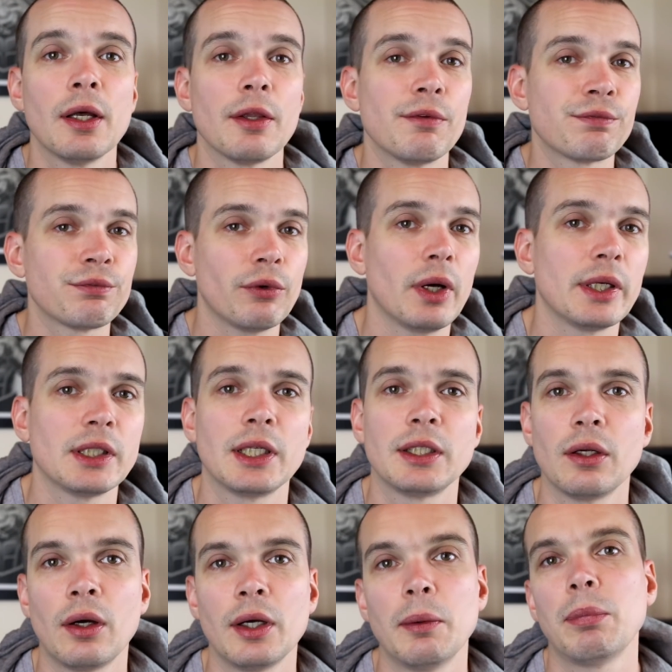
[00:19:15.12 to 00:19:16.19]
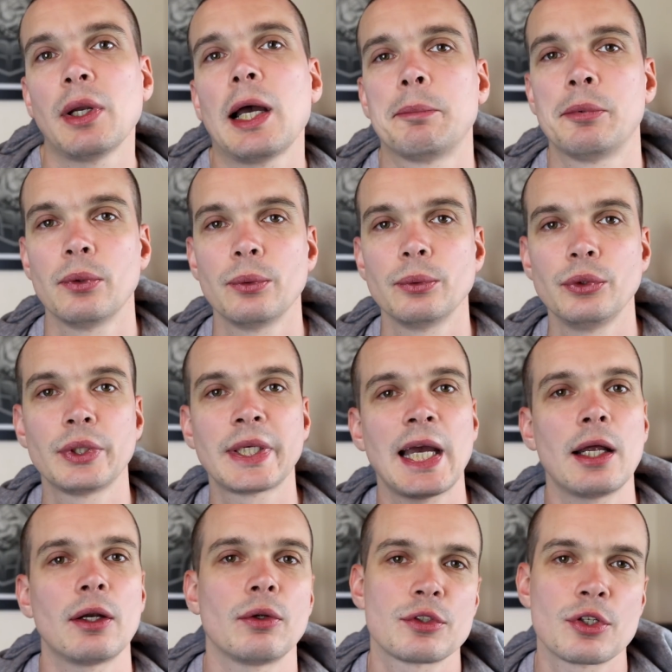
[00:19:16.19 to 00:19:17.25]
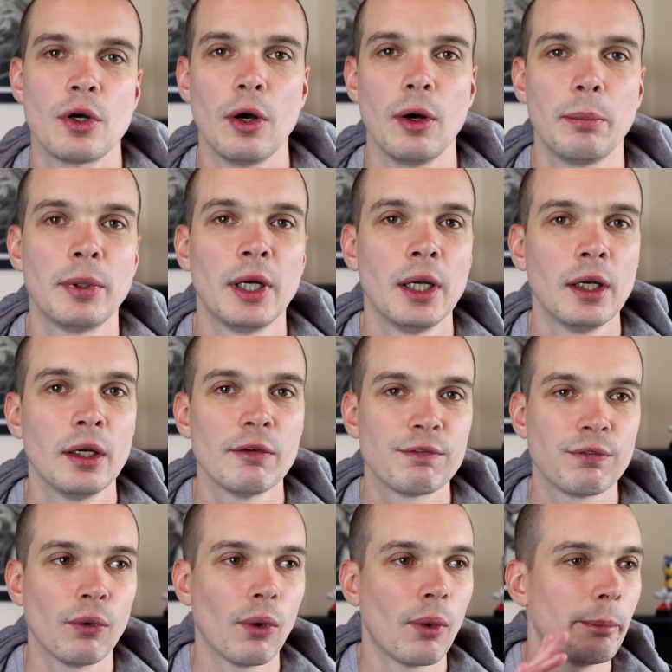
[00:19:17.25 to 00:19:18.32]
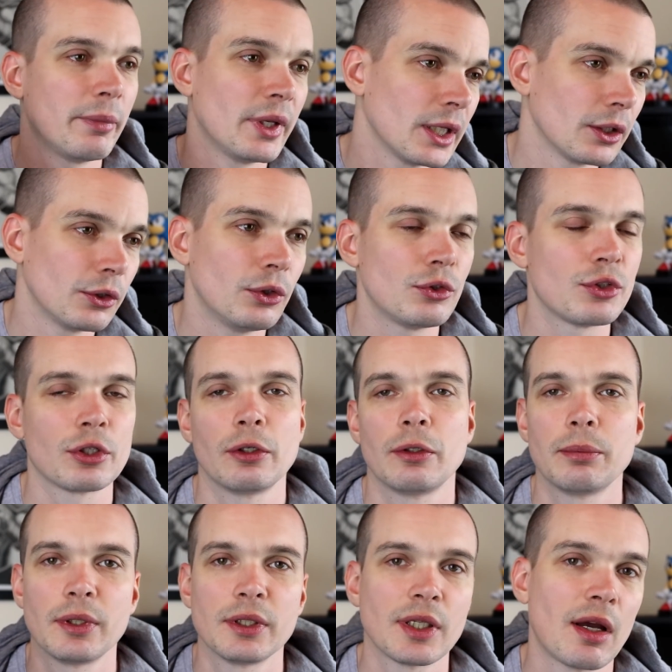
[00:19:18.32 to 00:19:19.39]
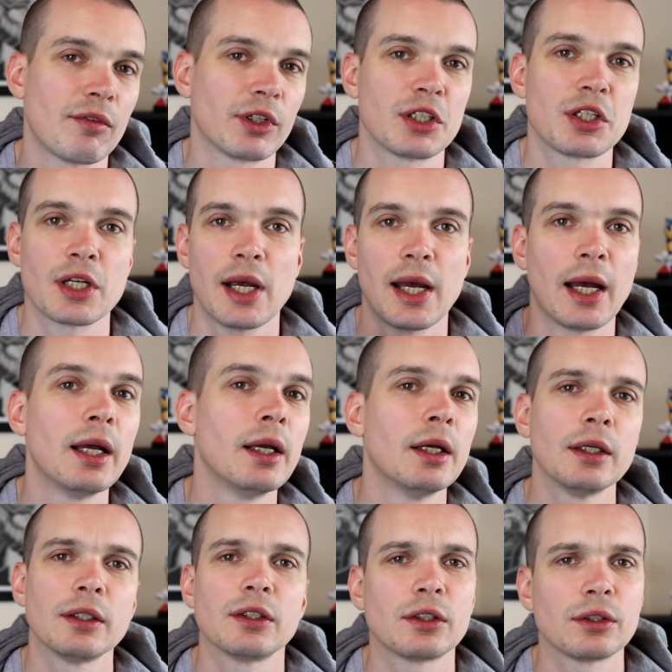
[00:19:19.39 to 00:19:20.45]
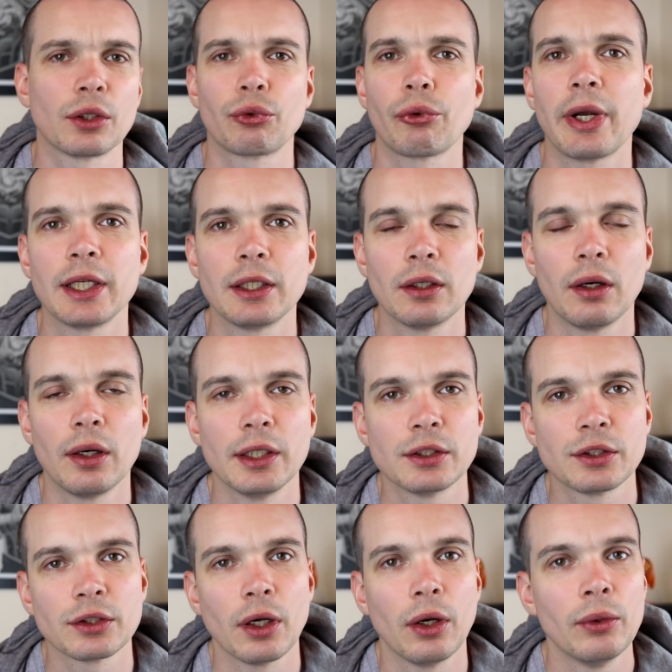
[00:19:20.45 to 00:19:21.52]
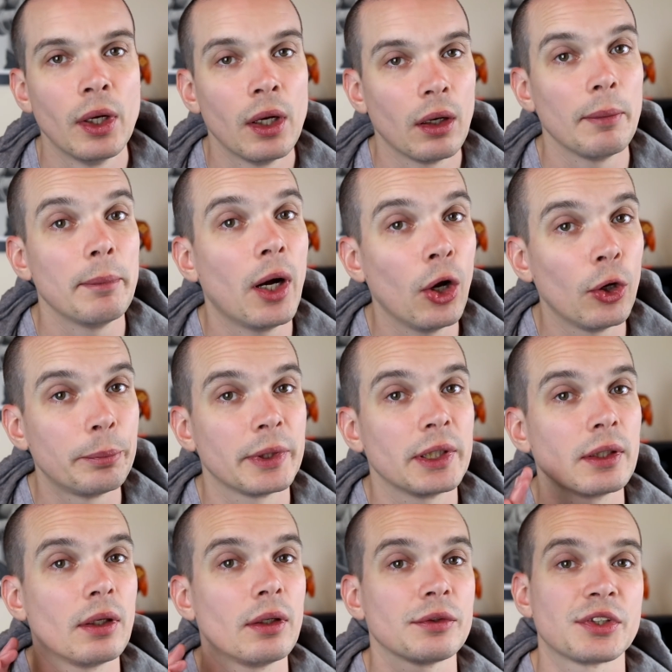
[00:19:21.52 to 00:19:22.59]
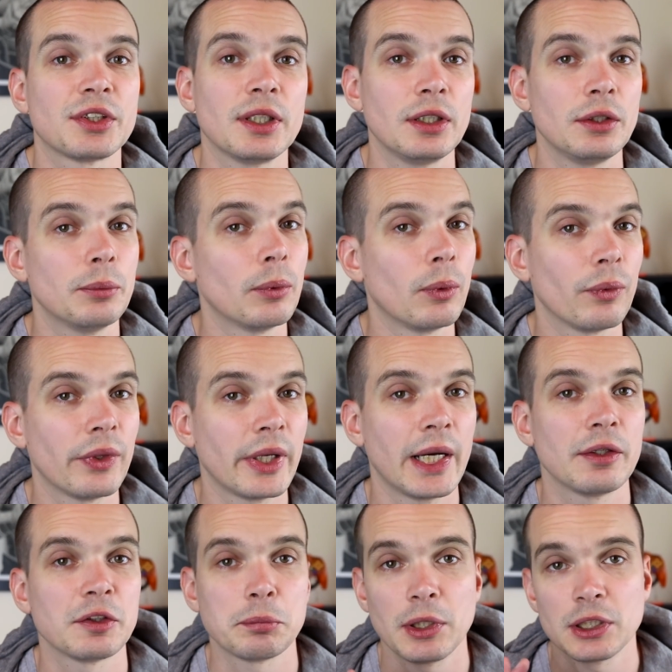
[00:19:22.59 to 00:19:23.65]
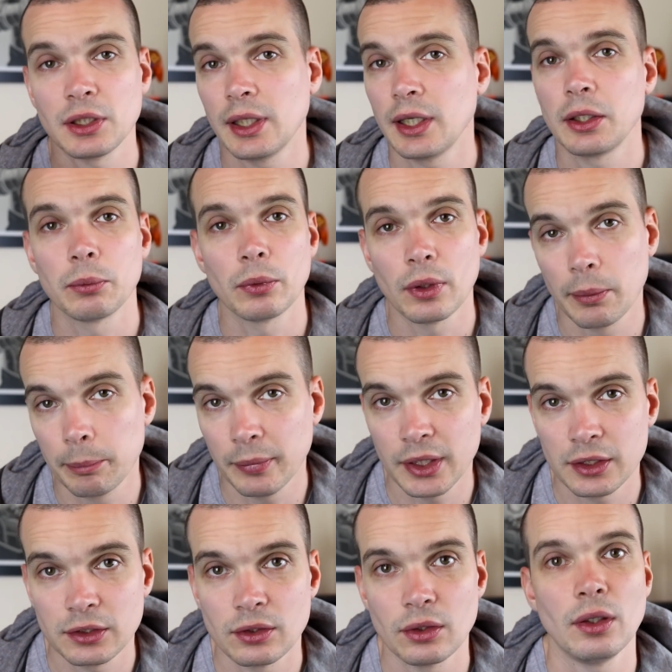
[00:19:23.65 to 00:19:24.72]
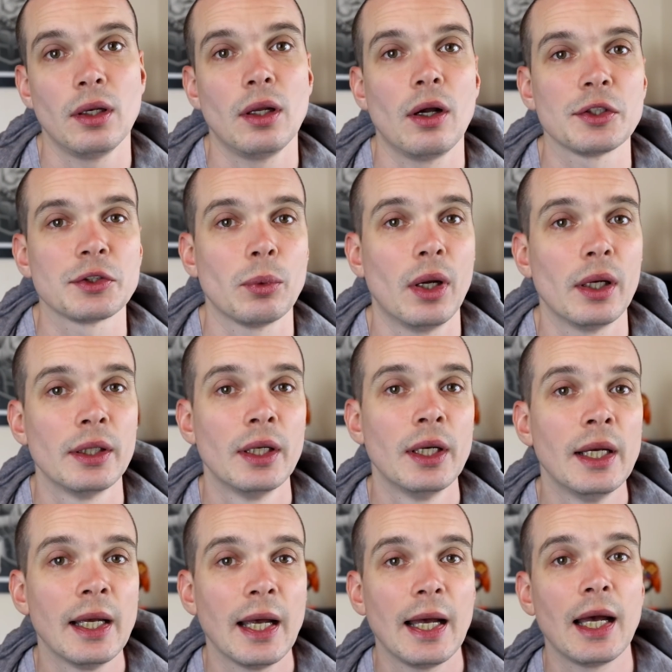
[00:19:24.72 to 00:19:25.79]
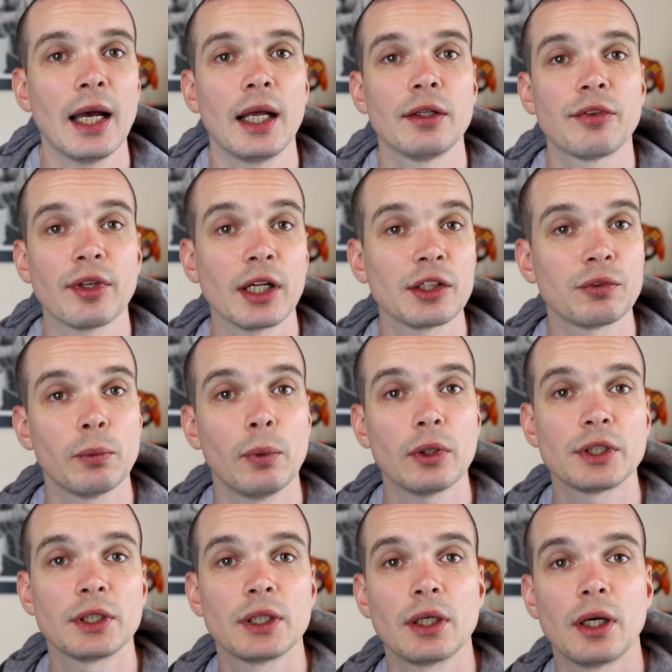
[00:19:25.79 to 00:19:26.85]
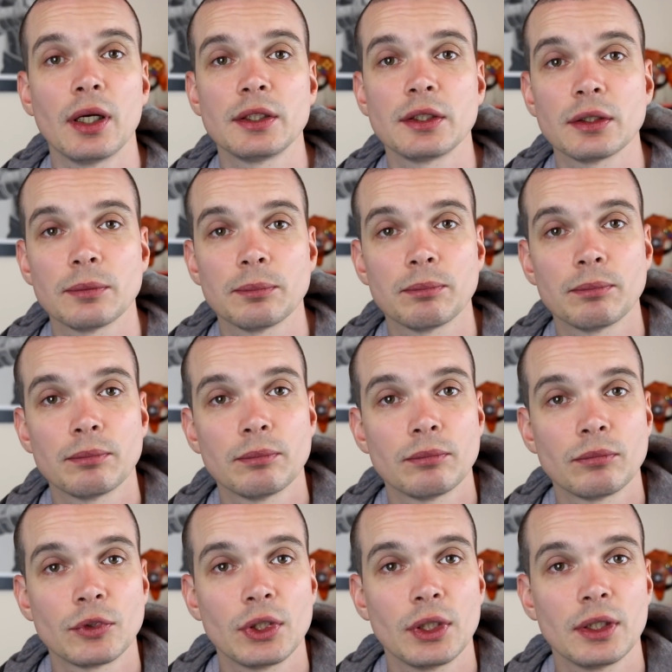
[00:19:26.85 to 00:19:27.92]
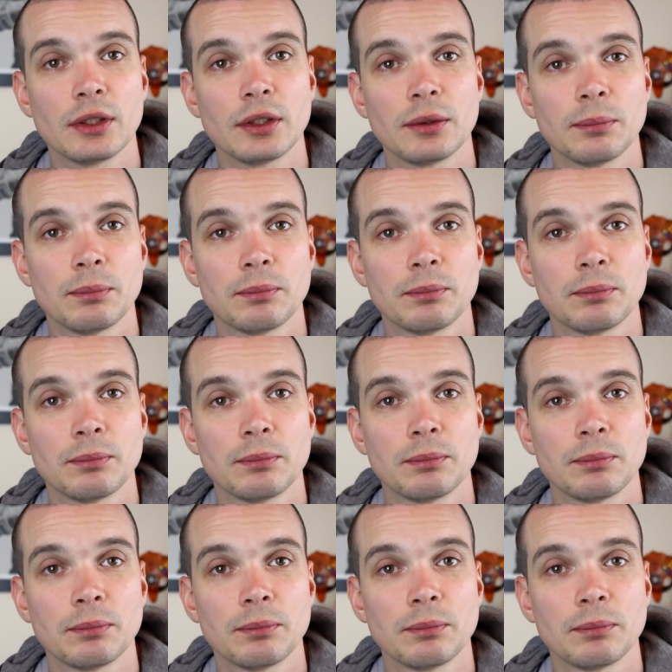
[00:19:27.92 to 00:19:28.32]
The Friday night at Blackpool you cannot top, for meeting YouTubers, having a chat, just a great night. So I'm hoping I'll see you all there, especially anyone I missed at the last one. And thanks for watching, guys. Cheers.